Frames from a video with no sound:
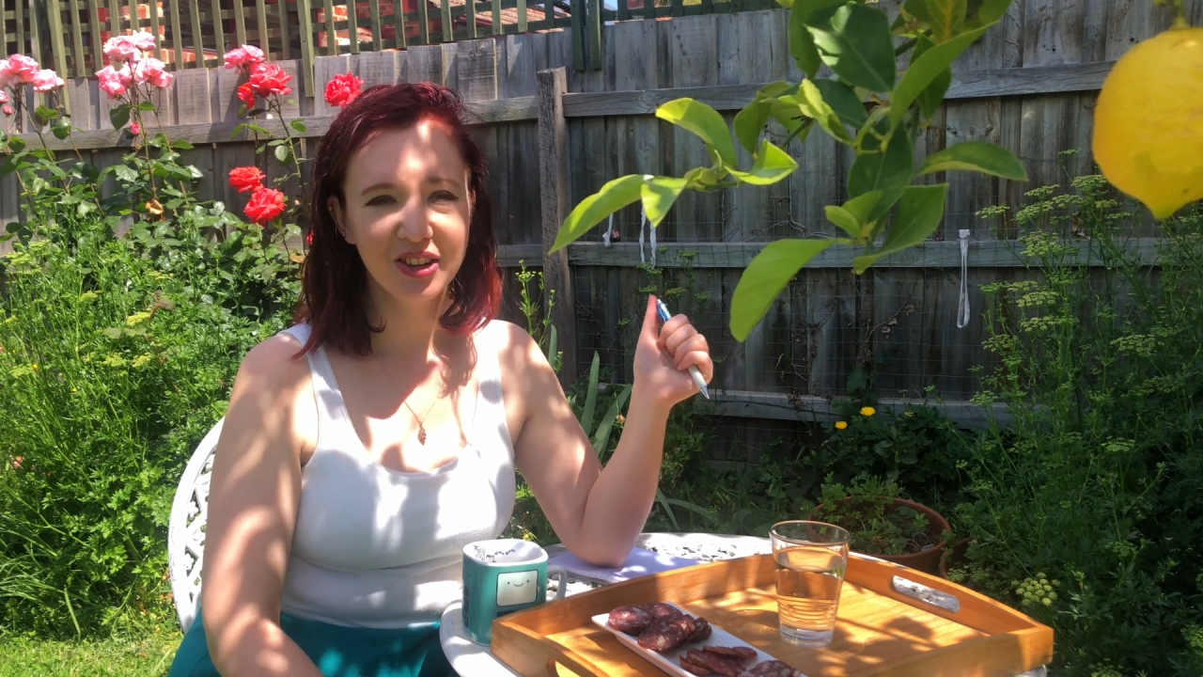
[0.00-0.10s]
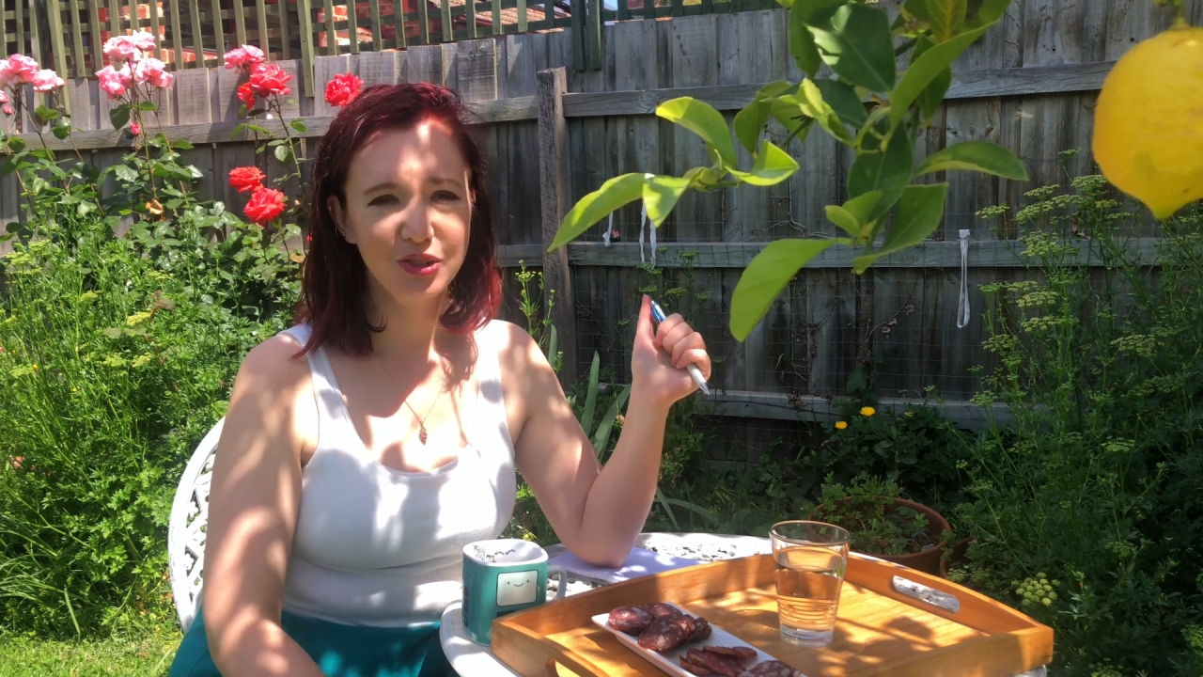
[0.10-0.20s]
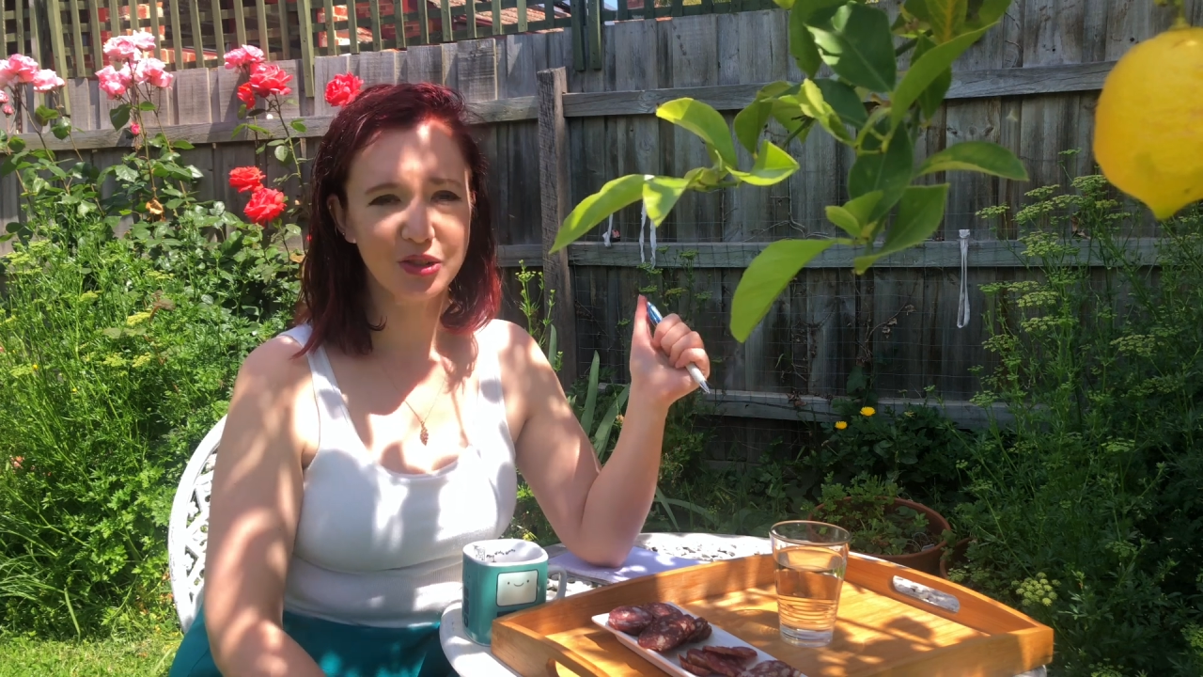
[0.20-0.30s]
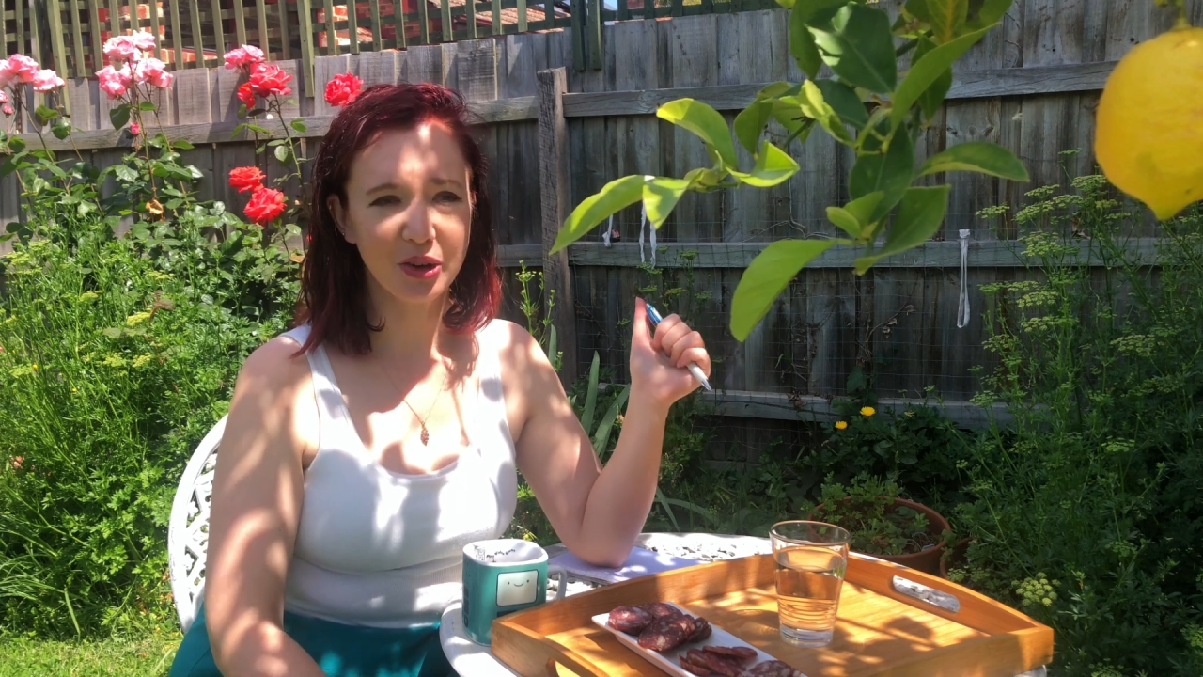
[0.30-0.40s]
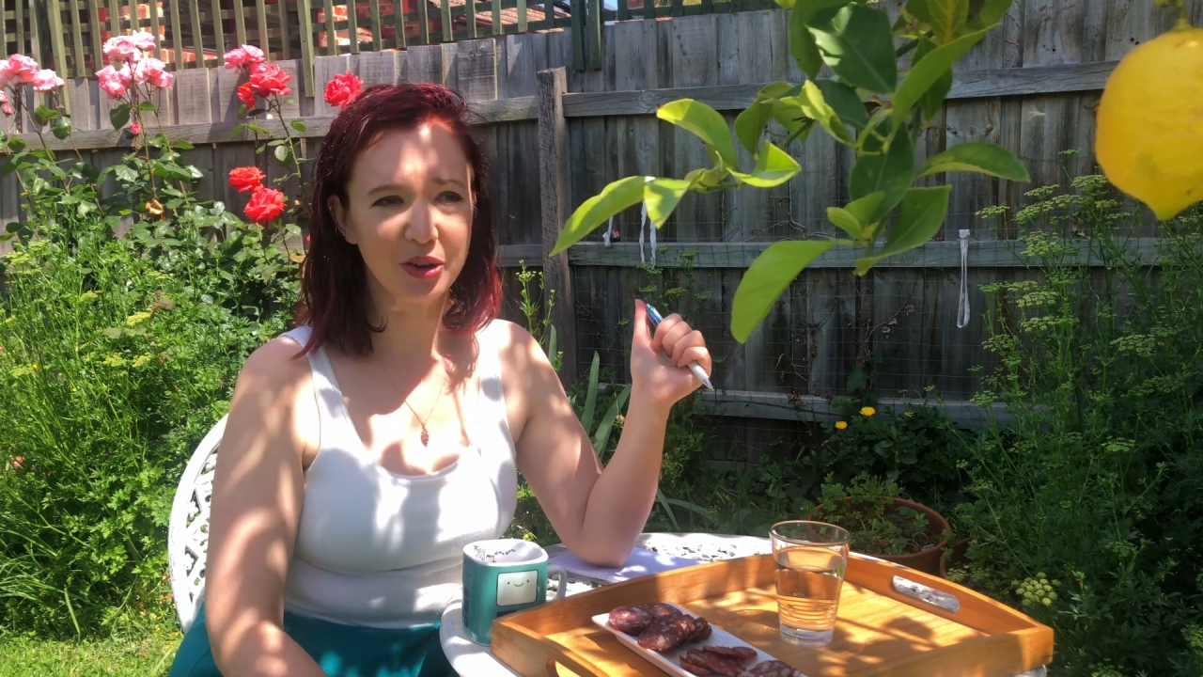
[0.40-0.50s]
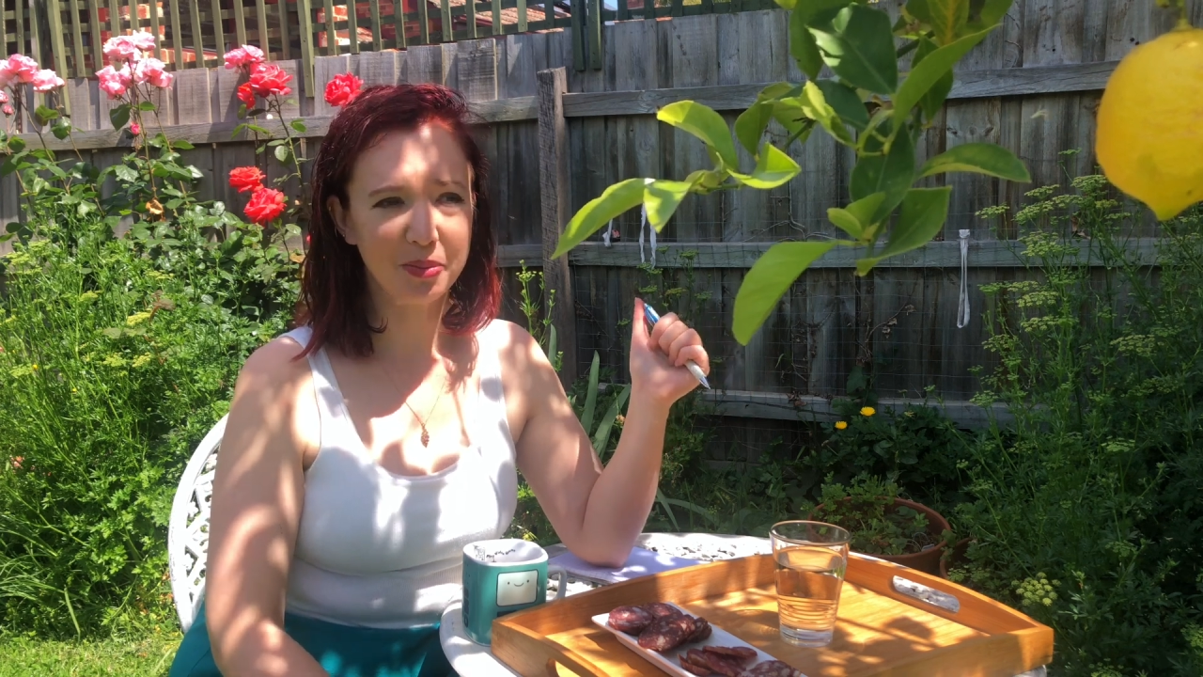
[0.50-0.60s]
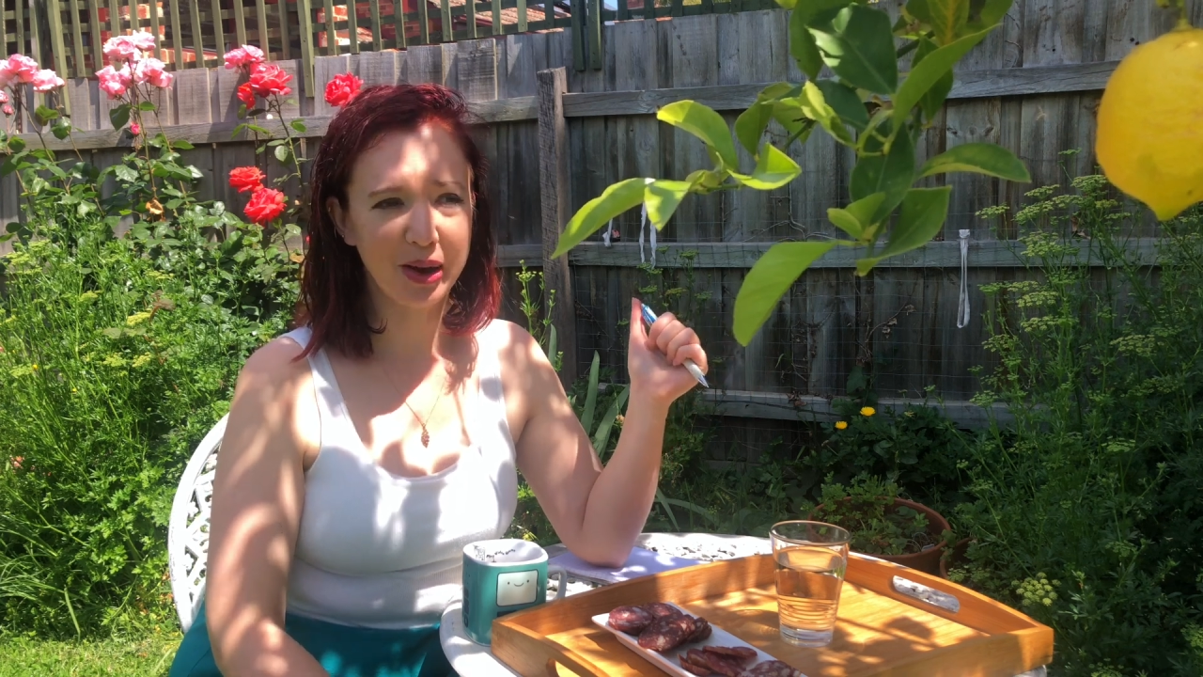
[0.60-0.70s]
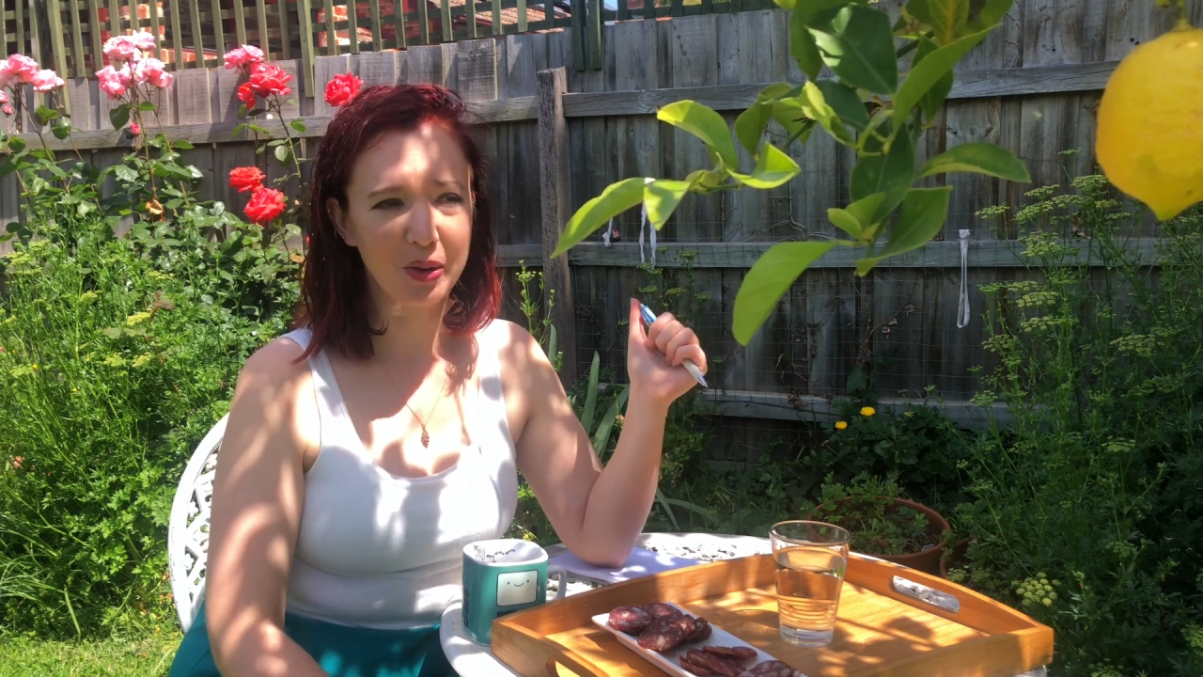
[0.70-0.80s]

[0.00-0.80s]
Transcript: so my